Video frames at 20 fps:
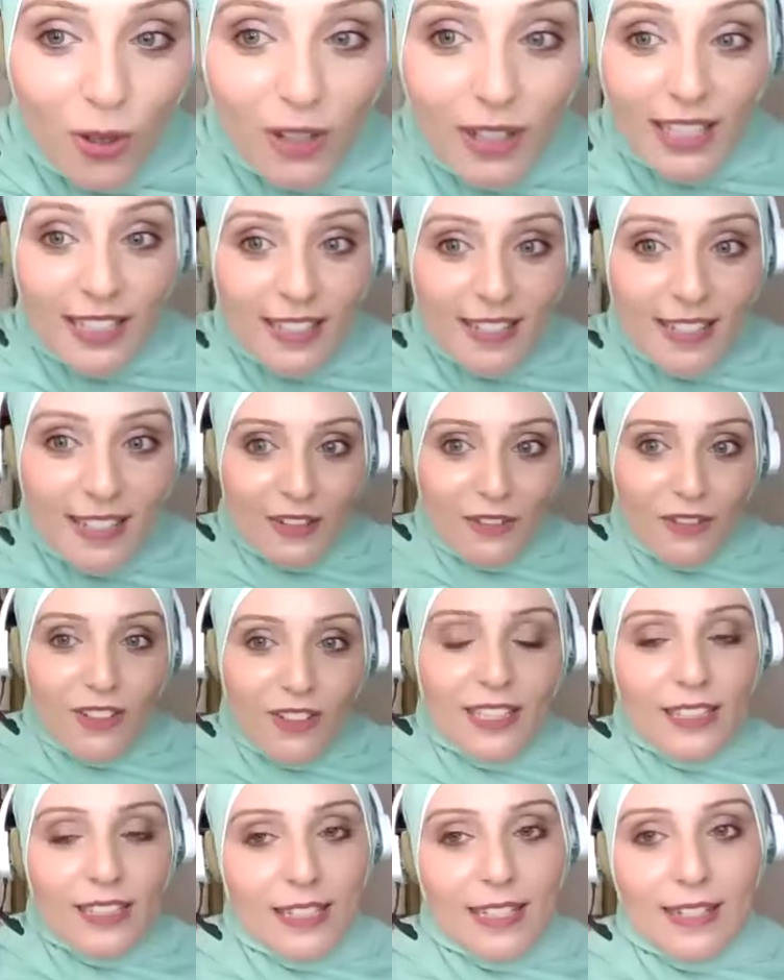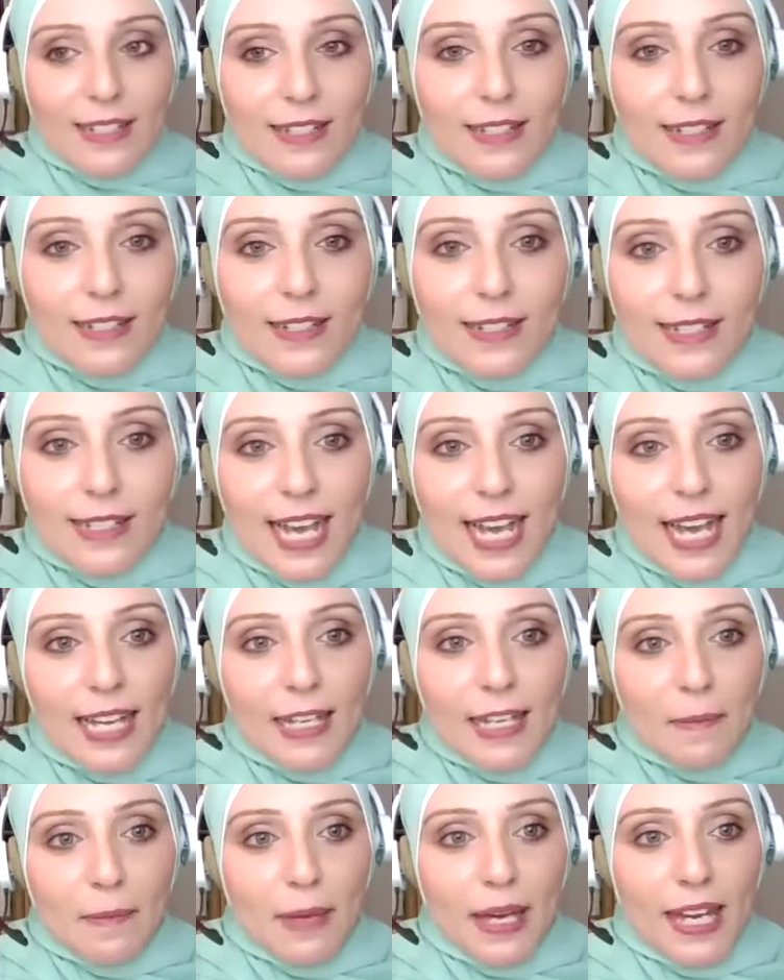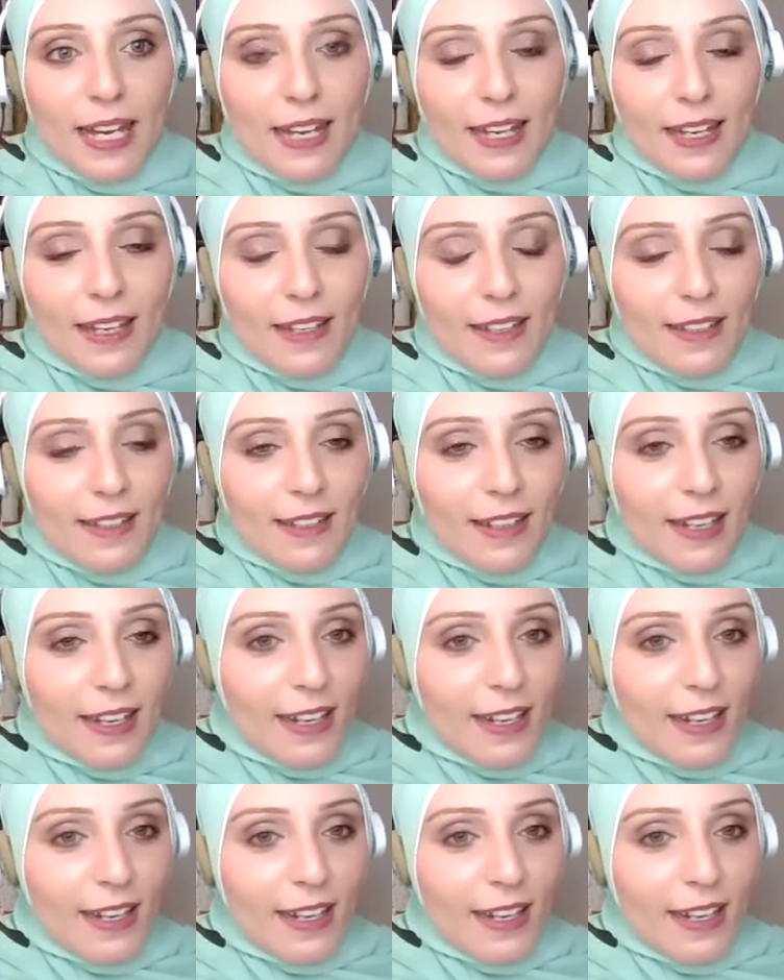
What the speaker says: Well, it definitely didn't take me,